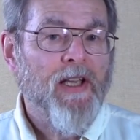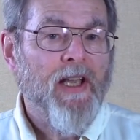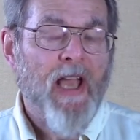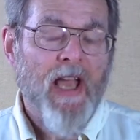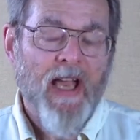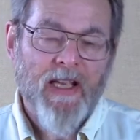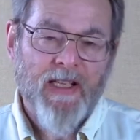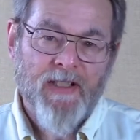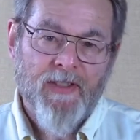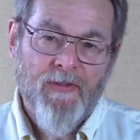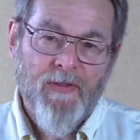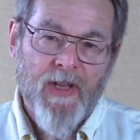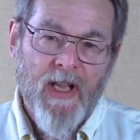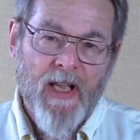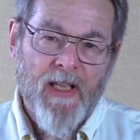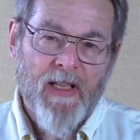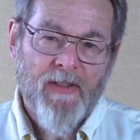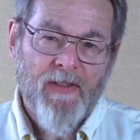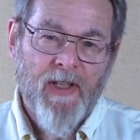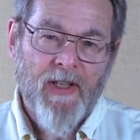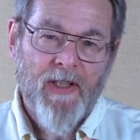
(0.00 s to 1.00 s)

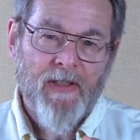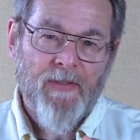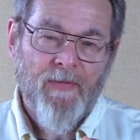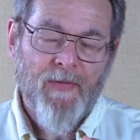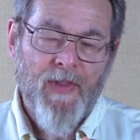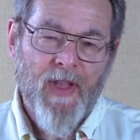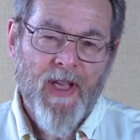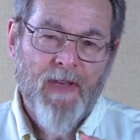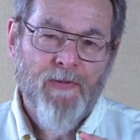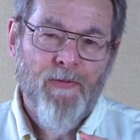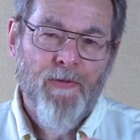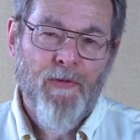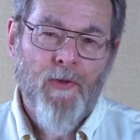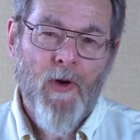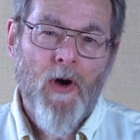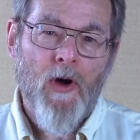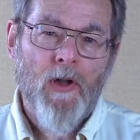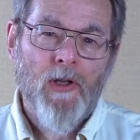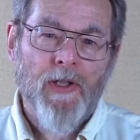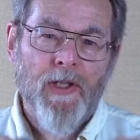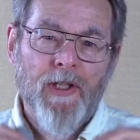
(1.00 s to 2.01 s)
they'd
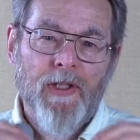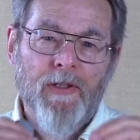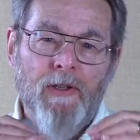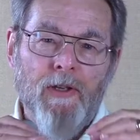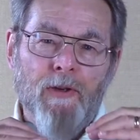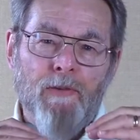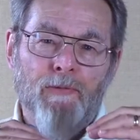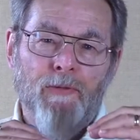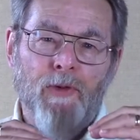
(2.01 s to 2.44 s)
fallen